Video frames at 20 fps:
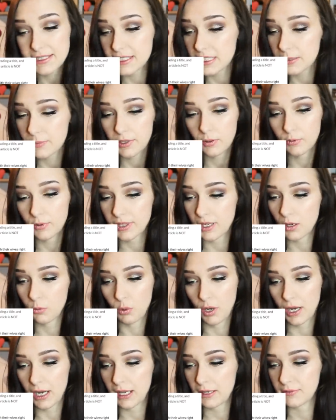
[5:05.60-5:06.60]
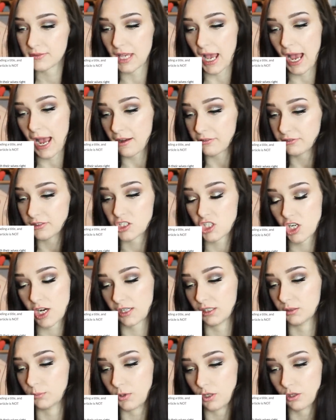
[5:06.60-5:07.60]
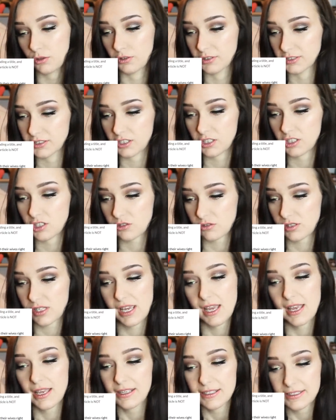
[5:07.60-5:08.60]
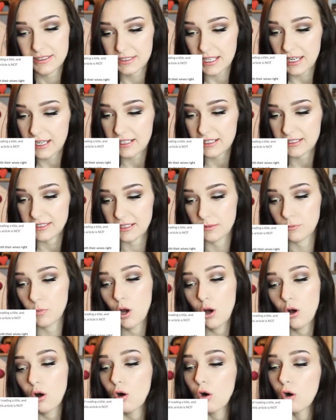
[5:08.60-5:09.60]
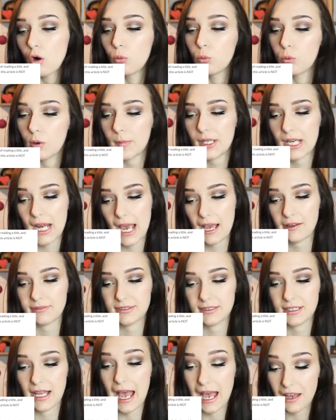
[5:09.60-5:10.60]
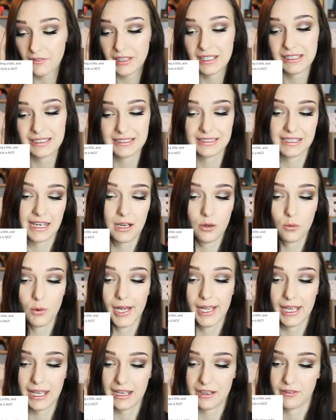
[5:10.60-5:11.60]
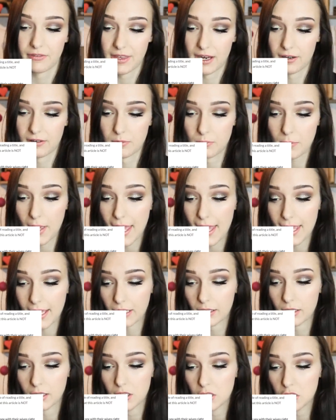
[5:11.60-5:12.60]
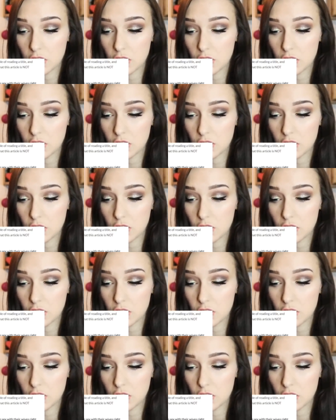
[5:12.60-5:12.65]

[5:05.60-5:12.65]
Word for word: sleeping with their wives after childbirth or surgery, sadism, or women having to stay quiet if they're in pain.